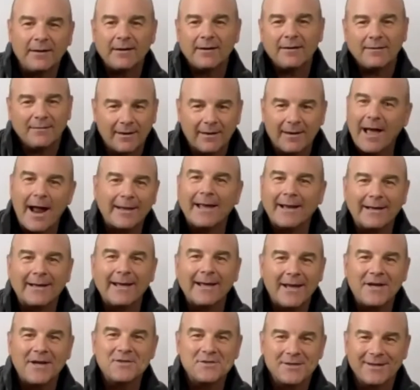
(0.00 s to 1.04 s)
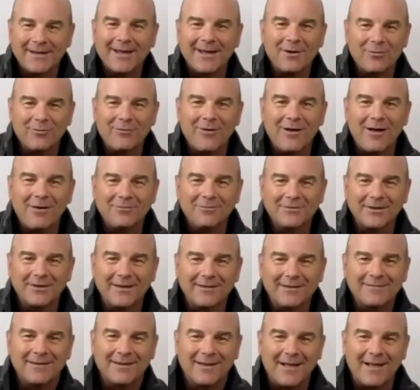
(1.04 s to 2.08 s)
got to get engaged and get involved to
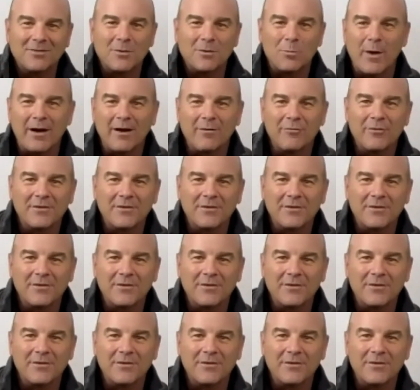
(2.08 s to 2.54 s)
get the benefits.